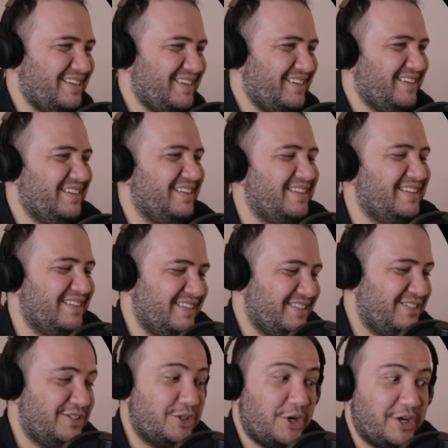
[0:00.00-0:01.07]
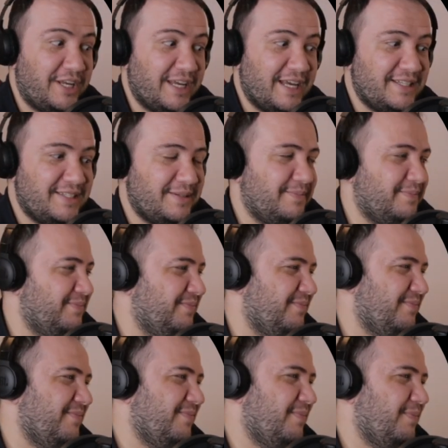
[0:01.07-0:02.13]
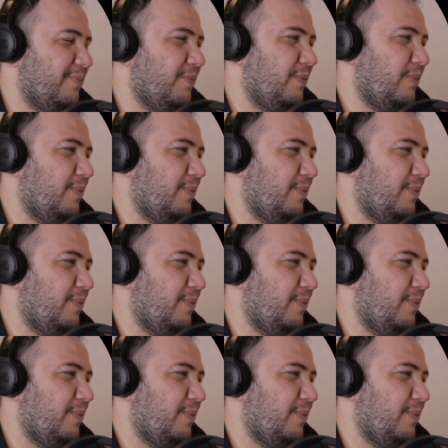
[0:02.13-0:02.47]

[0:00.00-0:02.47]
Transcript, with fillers: Virginia and Pennsylvania, Sarcasm. those are like the two history states.